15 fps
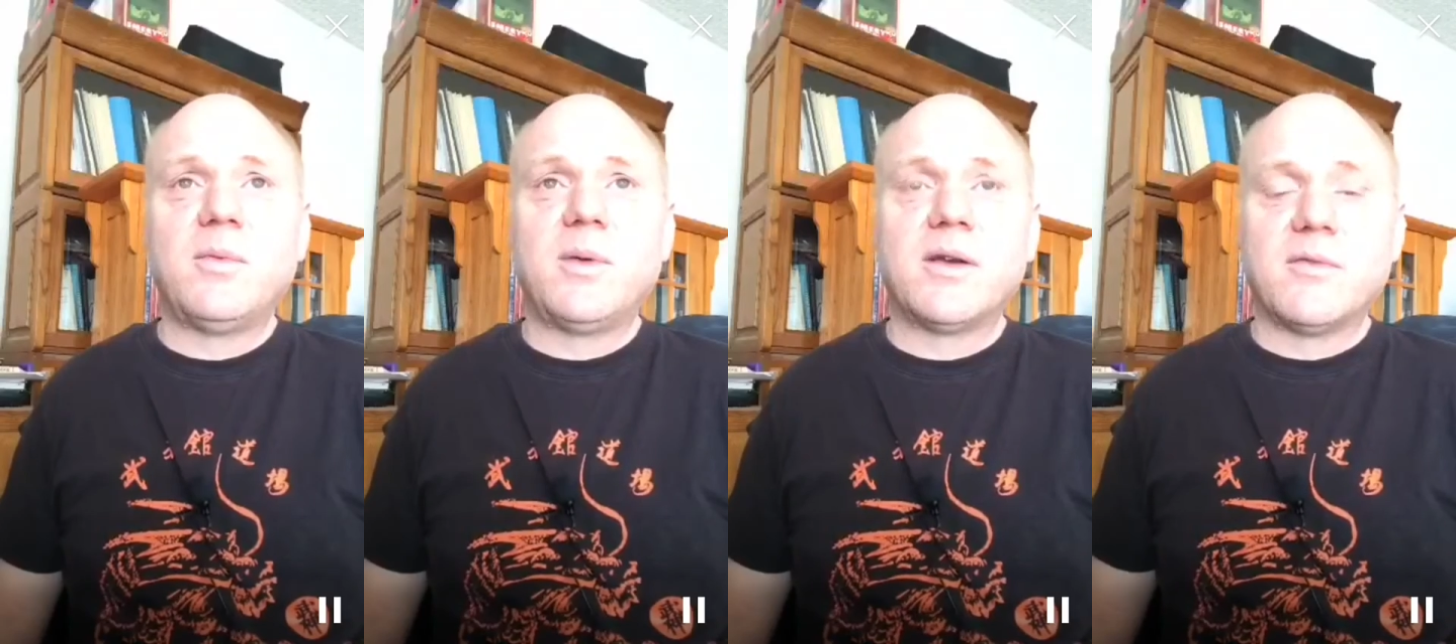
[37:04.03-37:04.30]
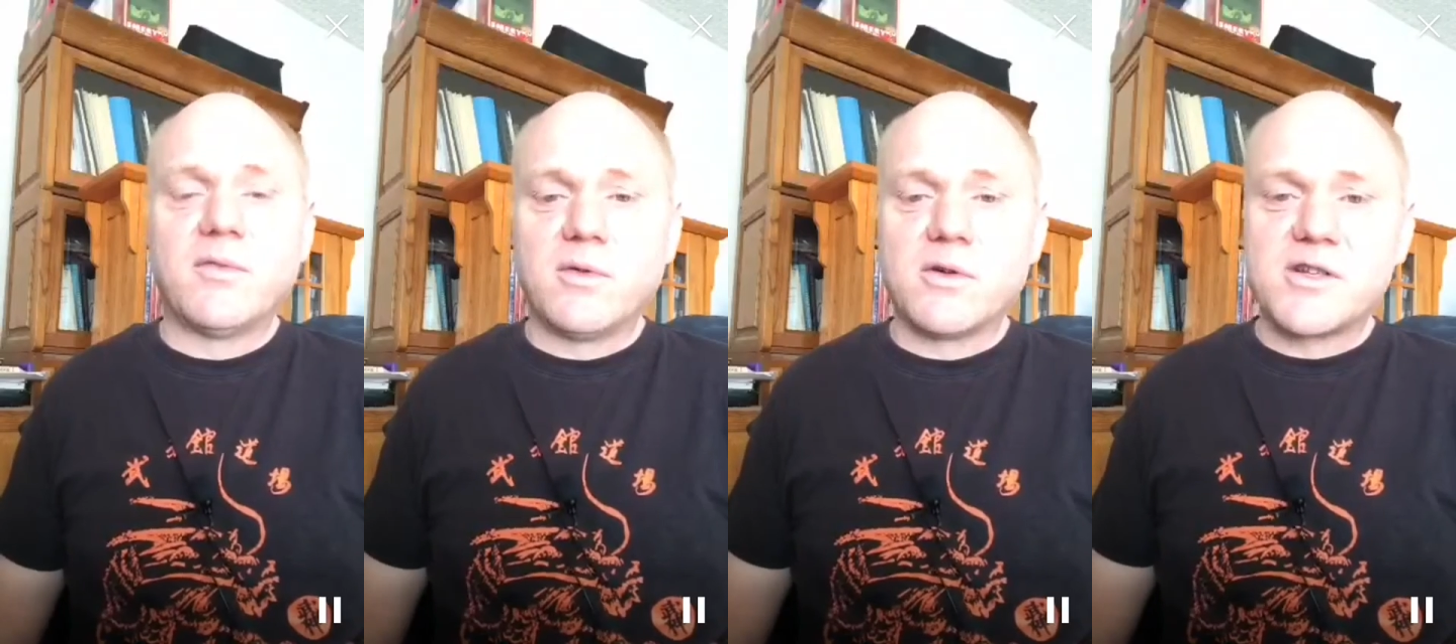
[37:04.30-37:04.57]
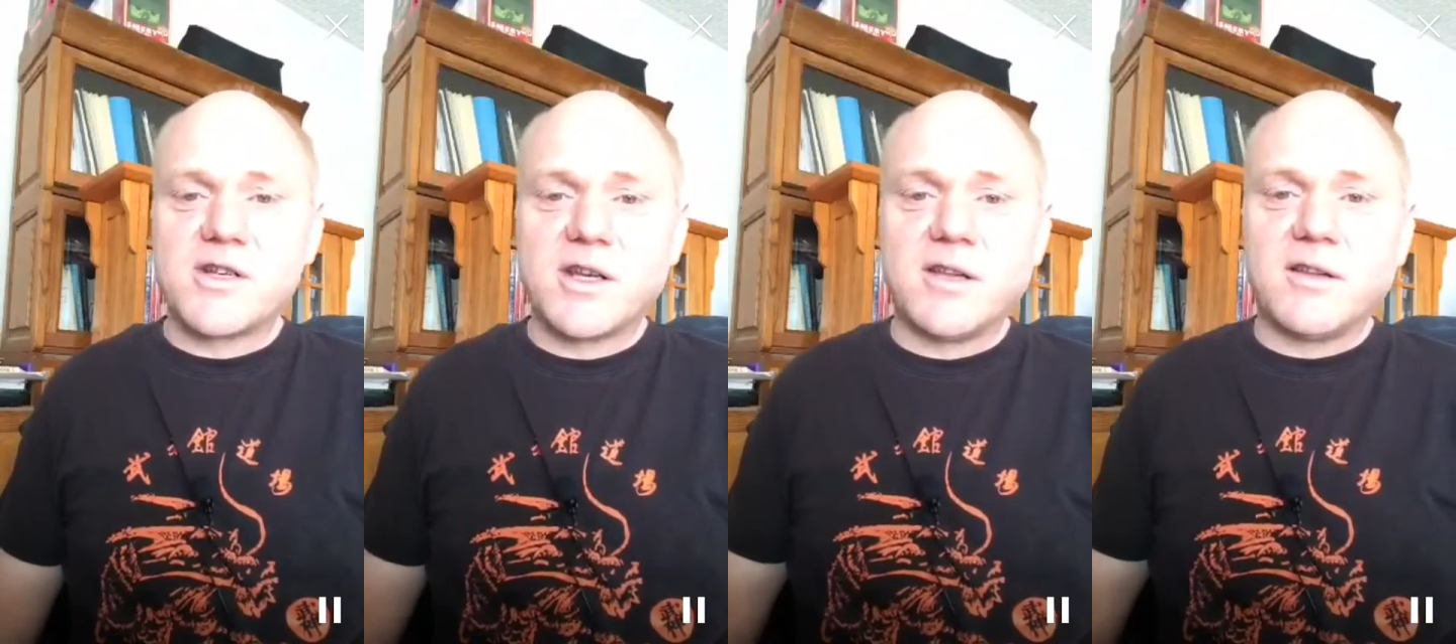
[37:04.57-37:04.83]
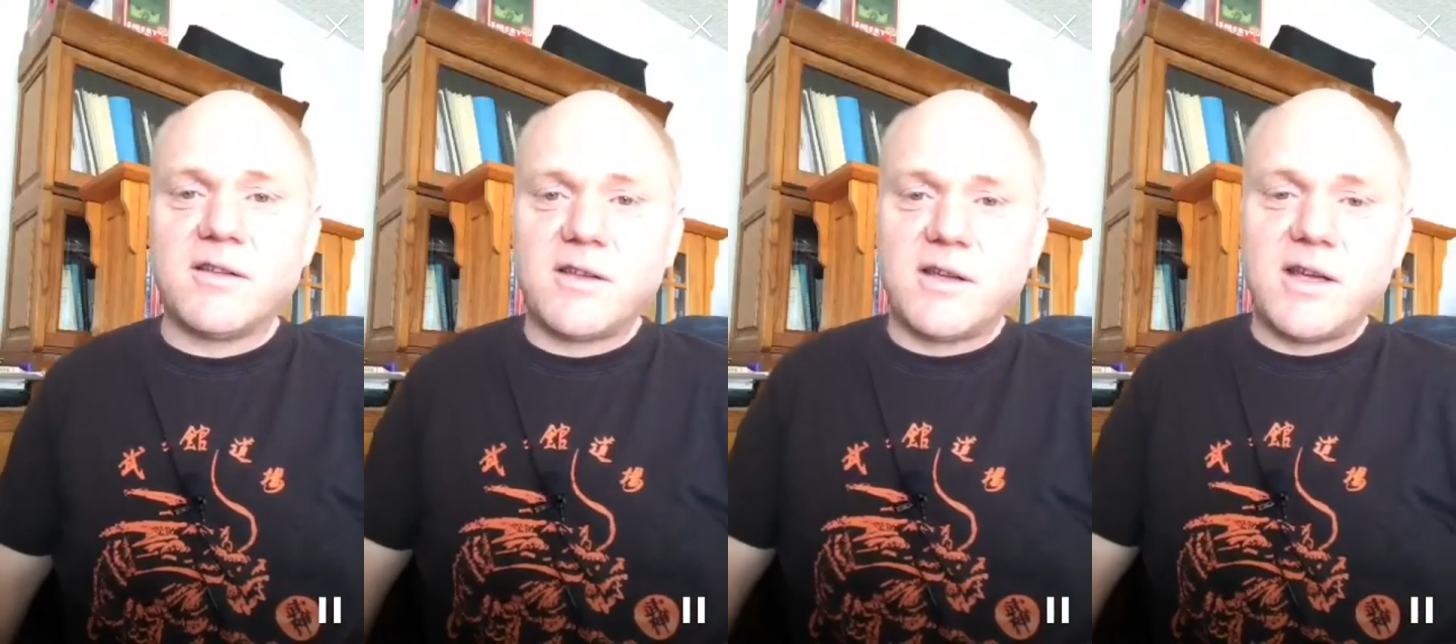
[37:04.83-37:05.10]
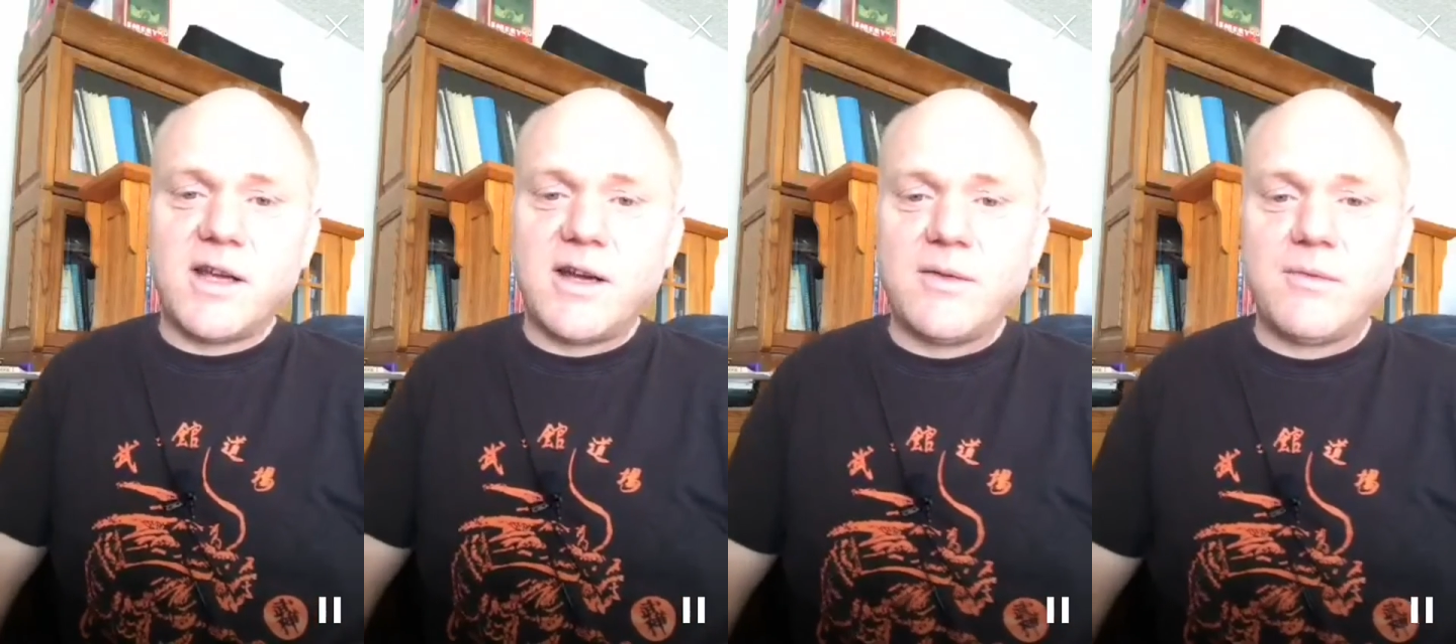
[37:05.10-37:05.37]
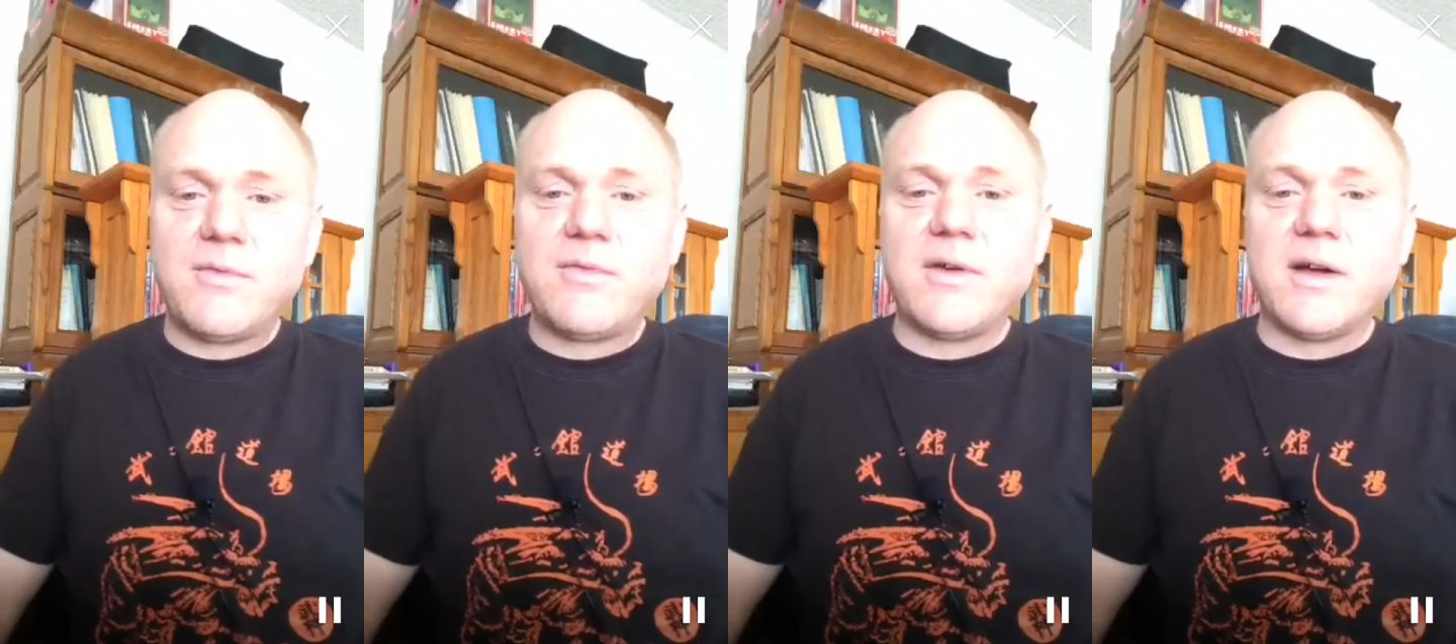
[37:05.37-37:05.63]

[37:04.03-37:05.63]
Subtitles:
been fortunate to have